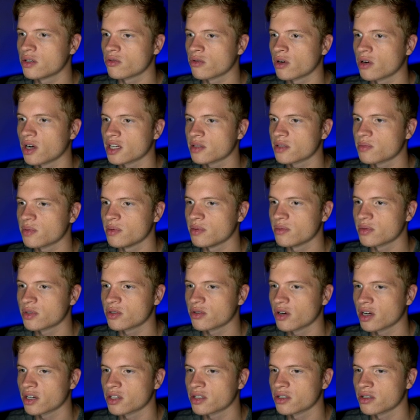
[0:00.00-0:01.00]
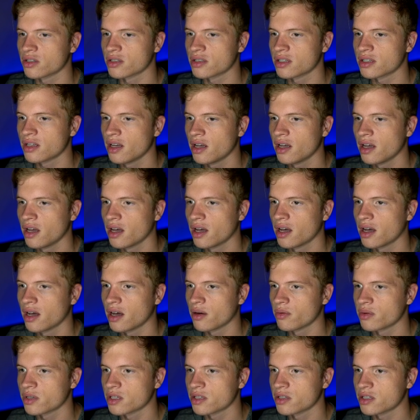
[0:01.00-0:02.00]
crossbeam structures,
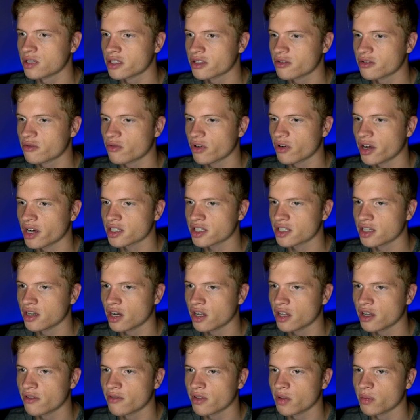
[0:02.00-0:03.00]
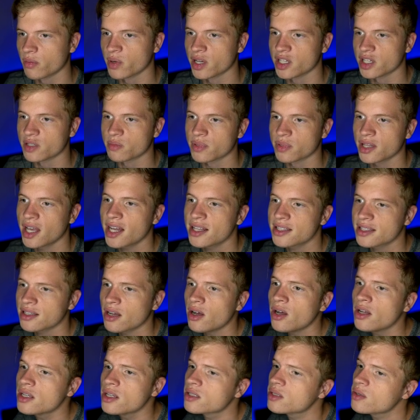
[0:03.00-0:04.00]
which are just crossing all over the place. But that's
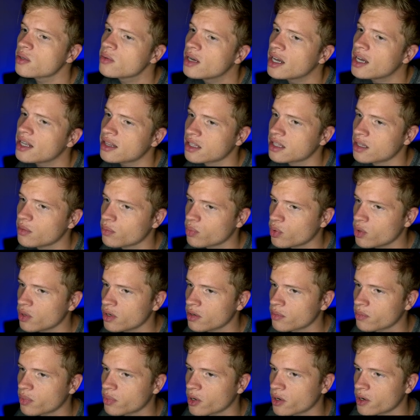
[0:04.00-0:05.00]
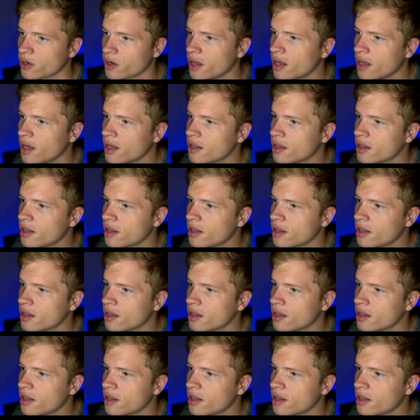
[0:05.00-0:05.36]
also not the important part.